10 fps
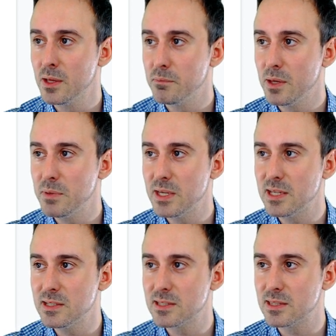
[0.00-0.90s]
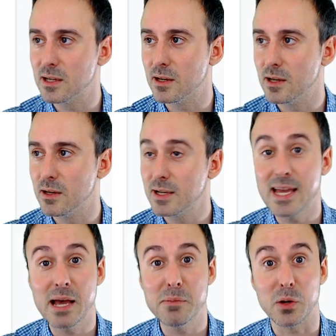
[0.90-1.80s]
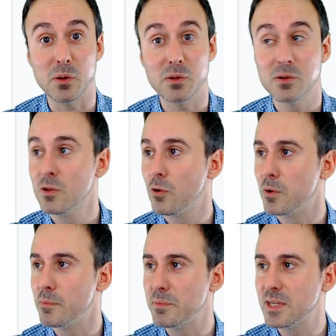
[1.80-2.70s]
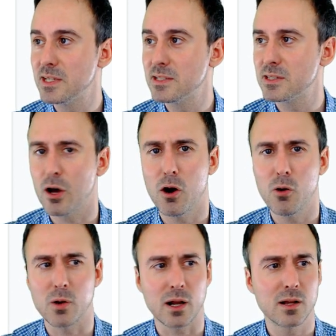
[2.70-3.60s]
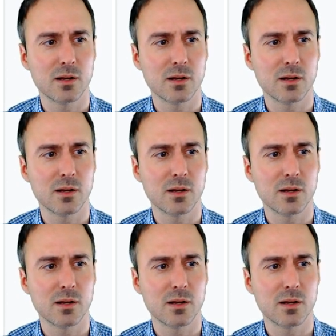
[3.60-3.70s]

Maybe he's the camel, or maybe he's the auric.